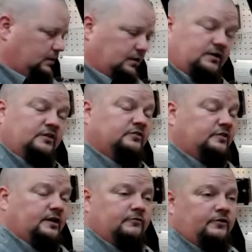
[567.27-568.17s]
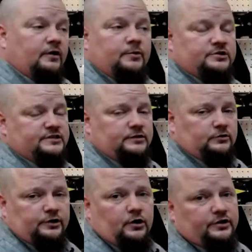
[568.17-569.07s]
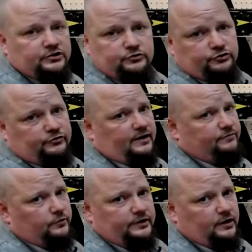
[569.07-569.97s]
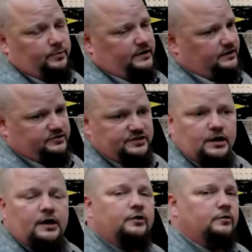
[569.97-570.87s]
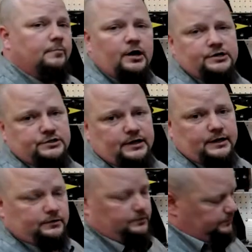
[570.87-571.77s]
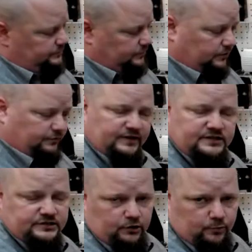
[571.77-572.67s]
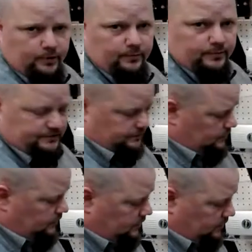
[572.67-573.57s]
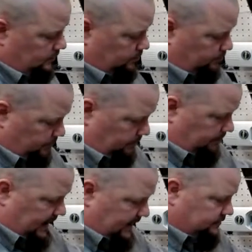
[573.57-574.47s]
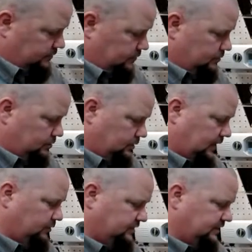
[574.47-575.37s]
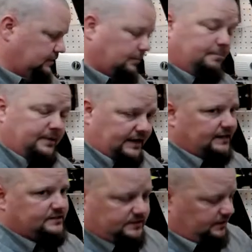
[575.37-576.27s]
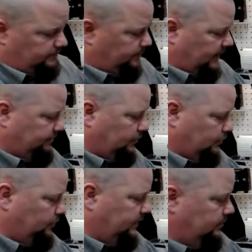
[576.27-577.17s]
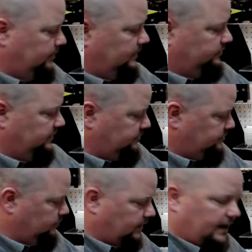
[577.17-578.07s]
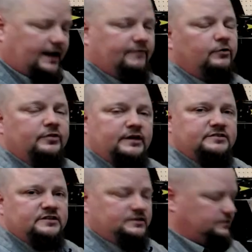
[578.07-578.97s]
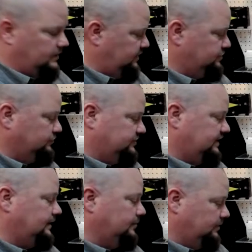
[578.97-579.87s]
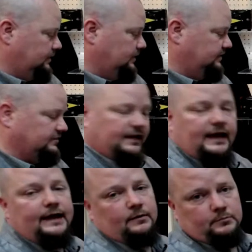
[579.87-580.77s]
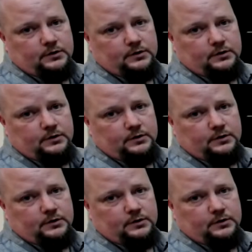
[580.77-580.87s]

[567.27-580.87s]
it doesn't take very much signal at all, it's going to drive fully open, and it's not going to modulate. So it defeats the whole purpose. But back to, like we said, by far and away the biggest issue we have on these is initial setup is the cam.